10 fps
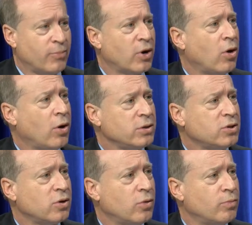But
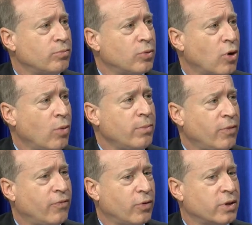also going
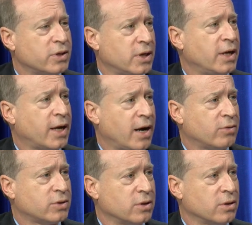before the city
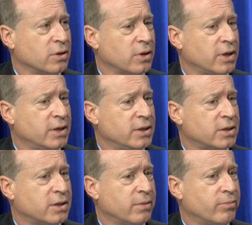council is
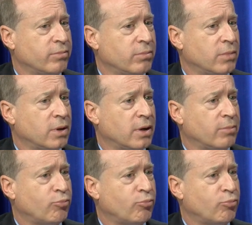some um,